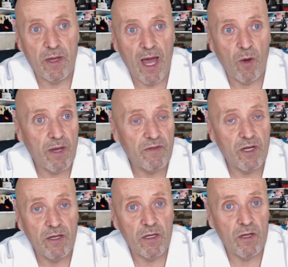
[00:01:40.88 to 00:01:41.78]

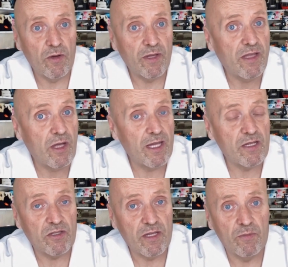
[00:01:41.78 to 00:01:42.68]
However,
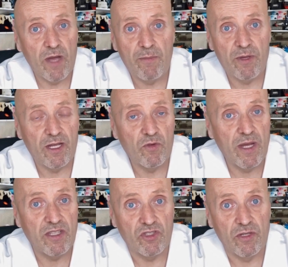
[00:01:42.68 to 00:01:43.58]
returning to the primary
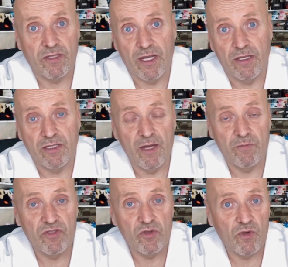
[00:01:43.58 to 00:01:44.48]
question that
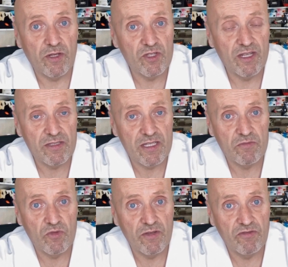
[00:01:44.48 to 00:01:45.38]
attempts to address this
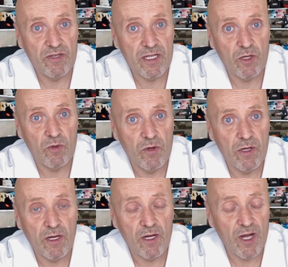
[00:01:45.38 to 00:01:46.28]
brief video,
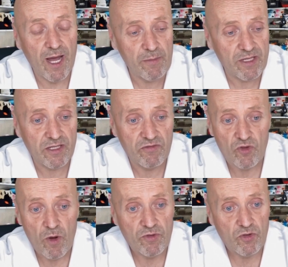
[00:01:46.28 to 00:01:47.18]
I must
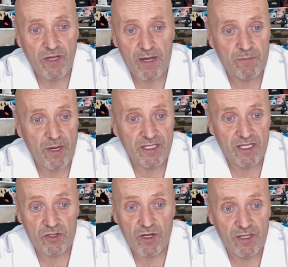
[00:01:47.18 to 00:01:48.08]
inform you that
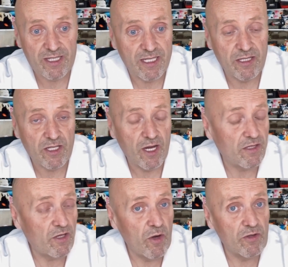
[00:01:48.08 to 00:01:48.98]
particularly in
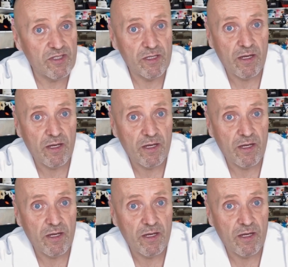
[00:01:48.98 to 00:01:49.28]
young dogs,